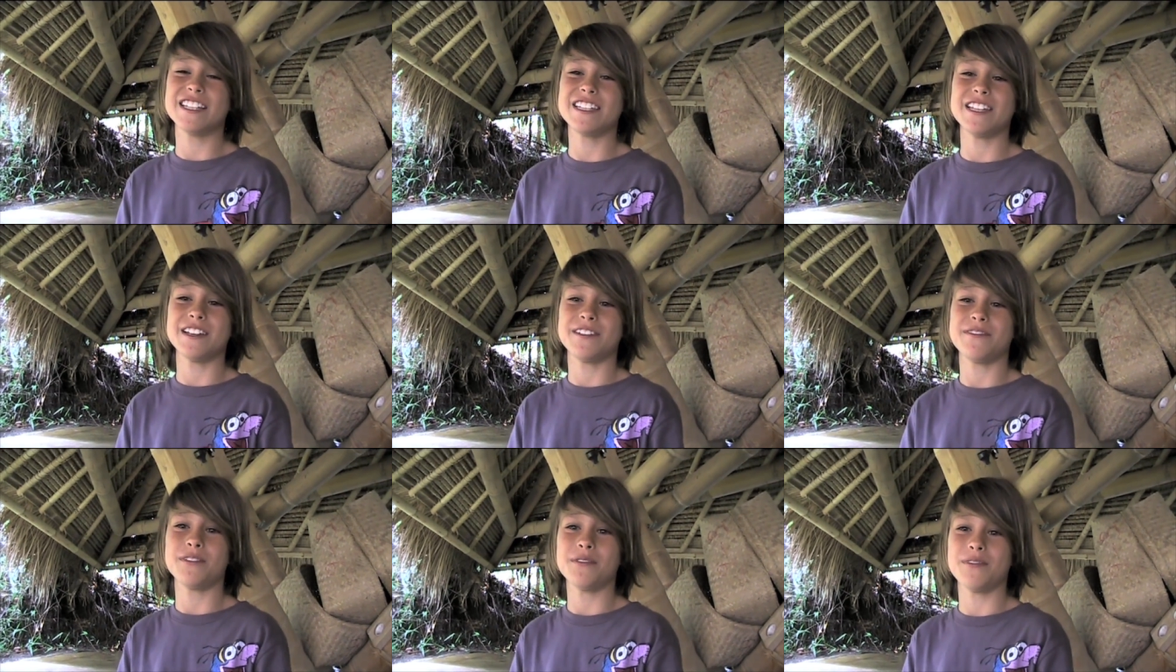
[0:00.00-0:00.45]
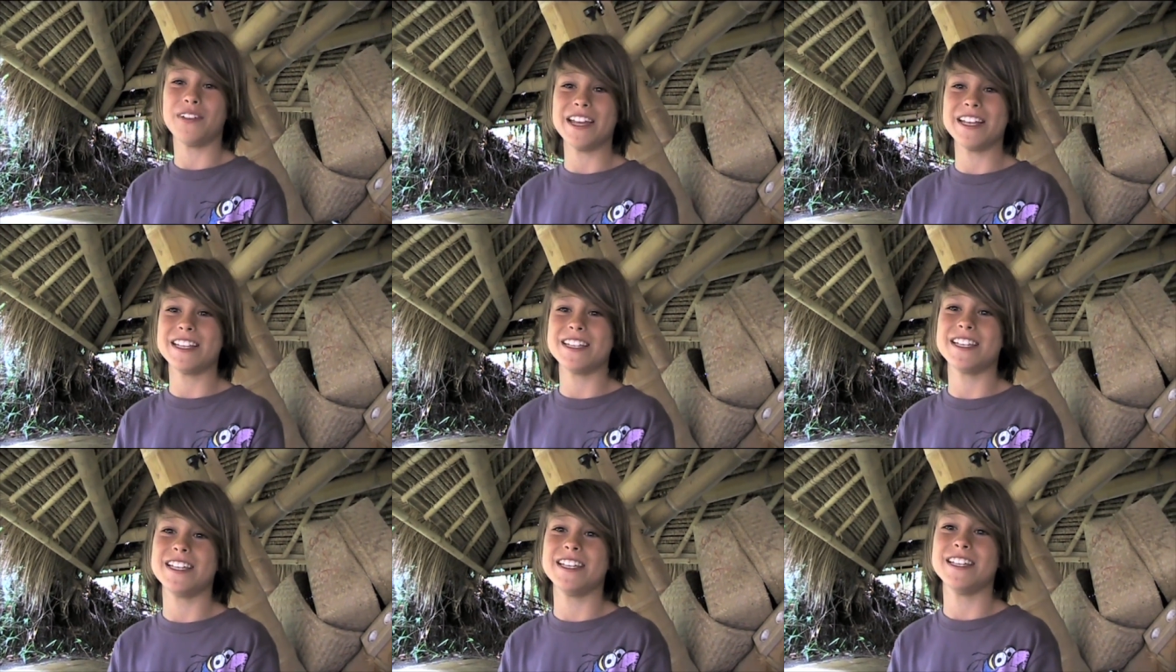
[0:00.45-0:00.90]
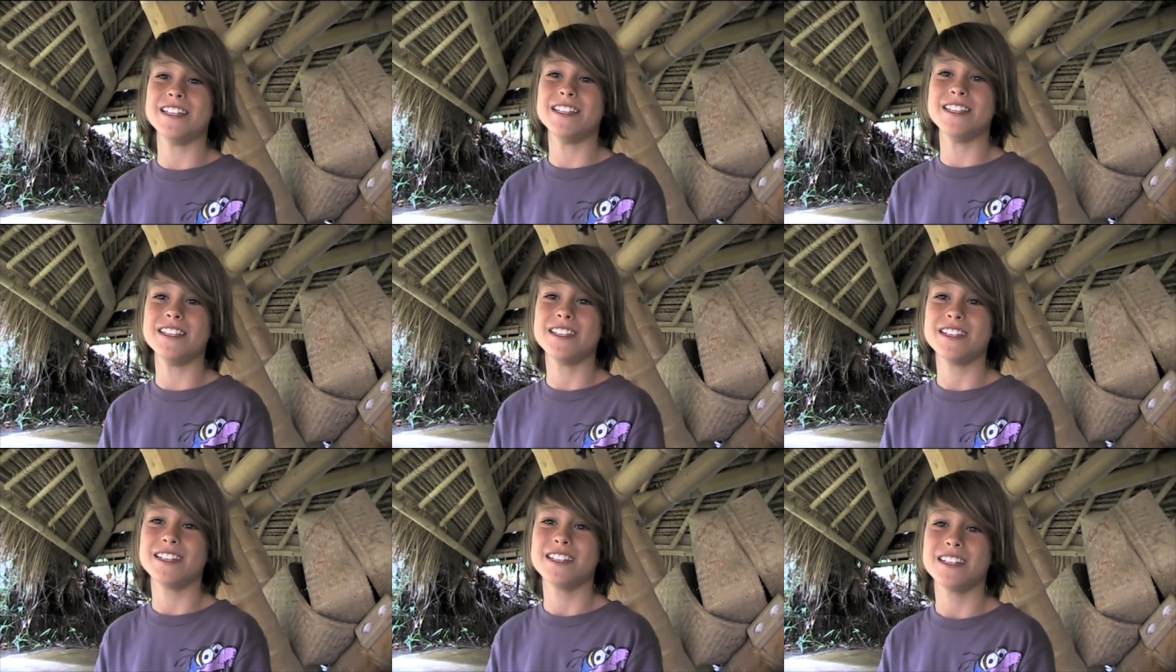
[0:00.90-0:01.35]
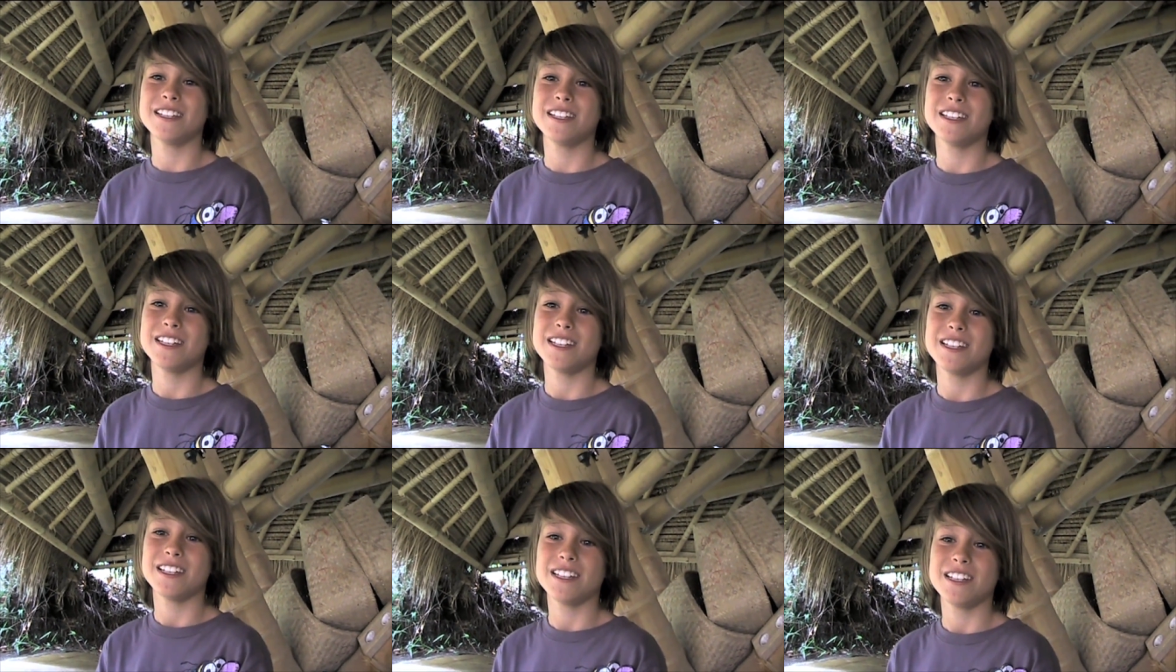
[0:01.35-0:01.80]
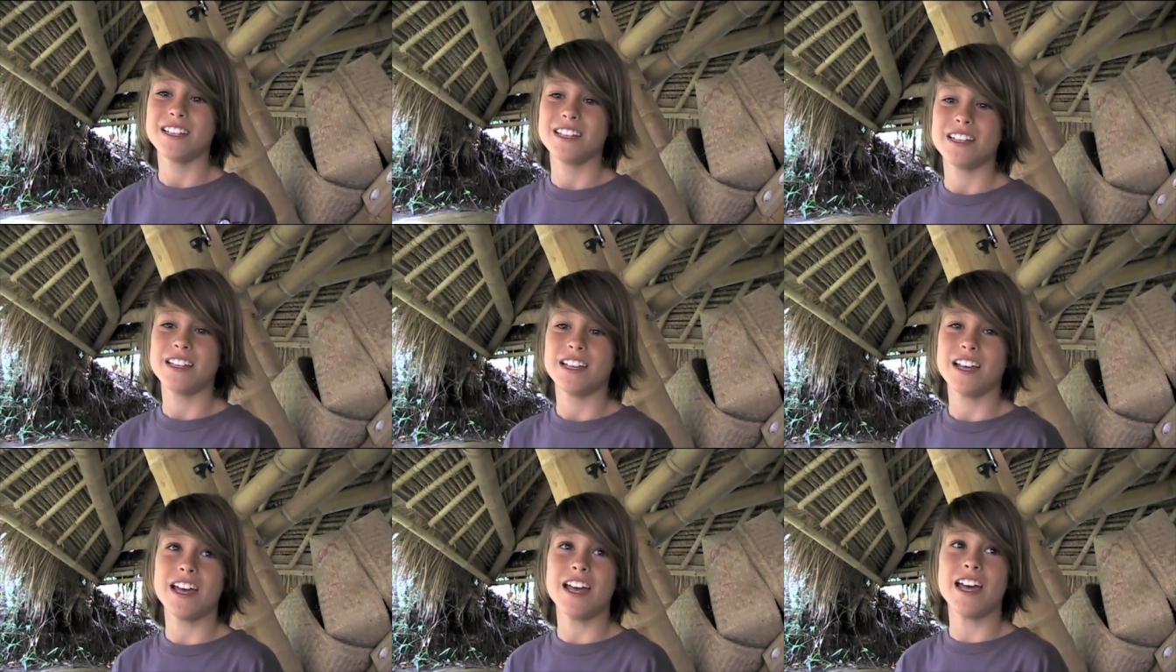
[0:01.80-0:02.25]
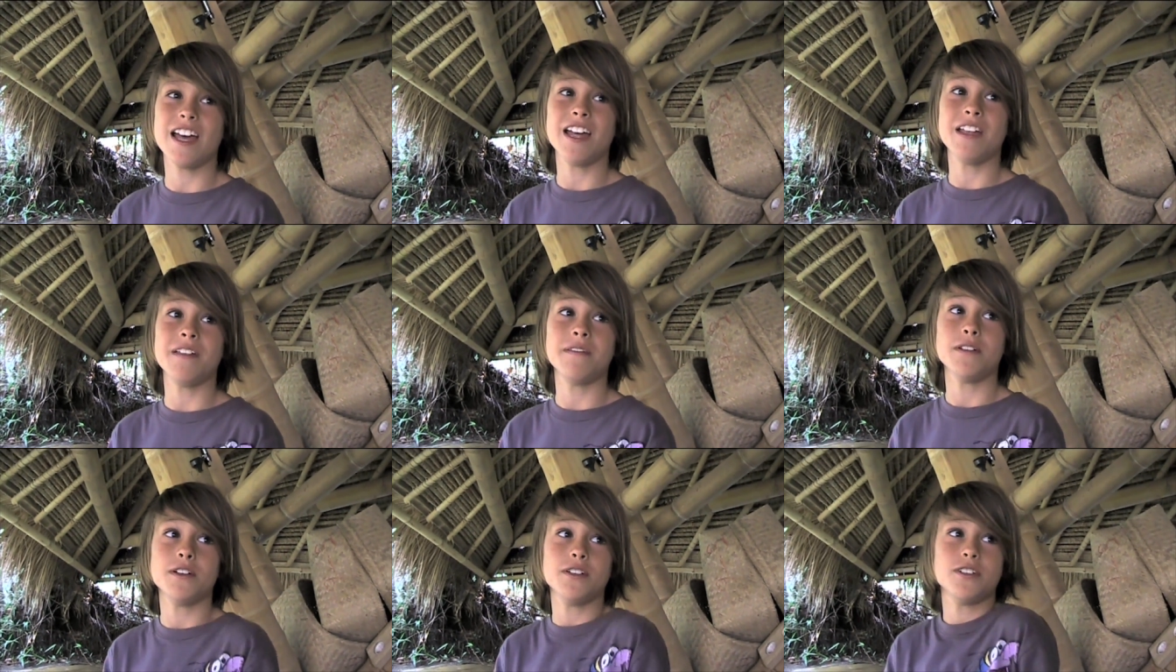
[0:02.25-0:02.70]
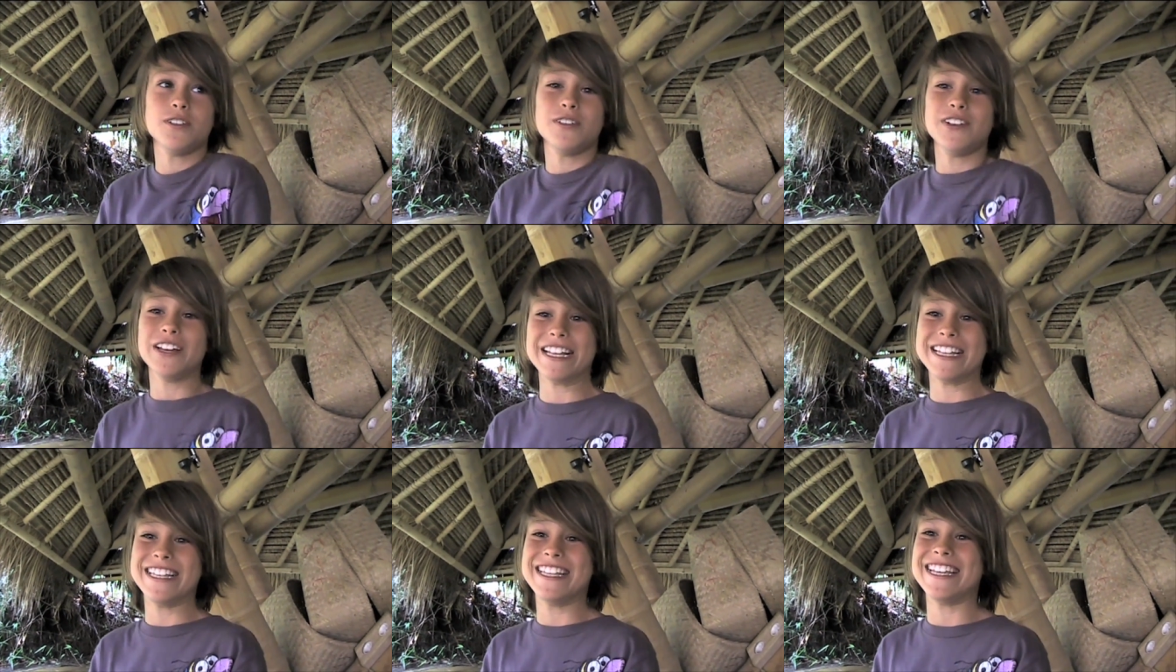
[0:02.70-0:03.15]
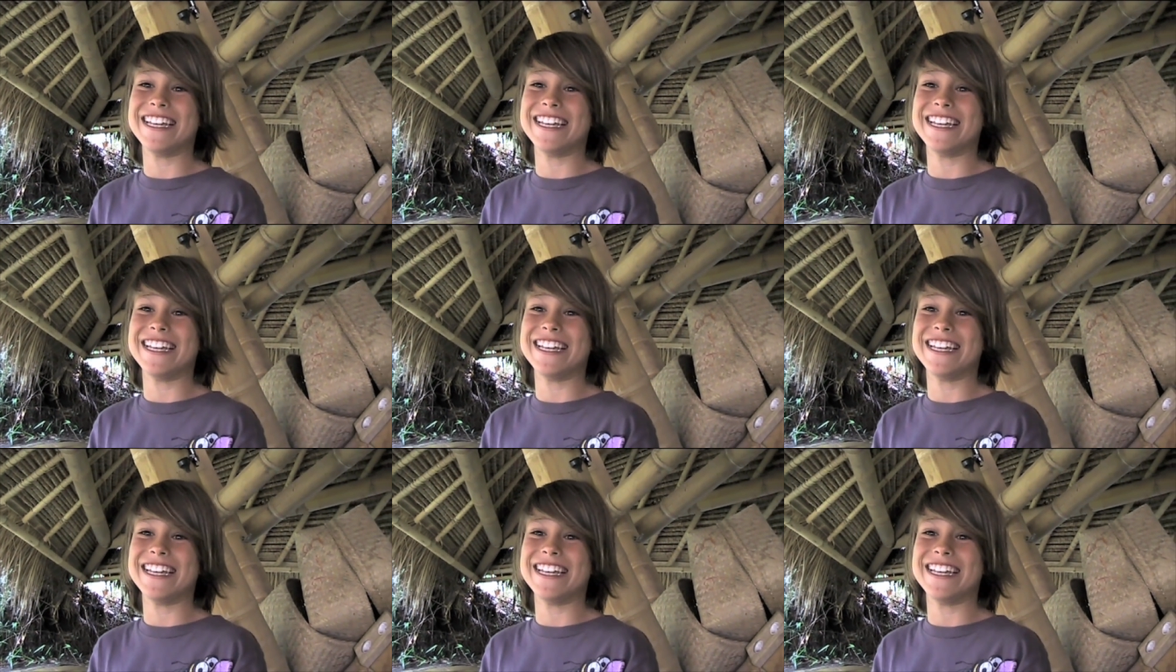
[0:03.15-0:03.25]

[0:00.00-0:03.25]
sick from ACs, and there's no AC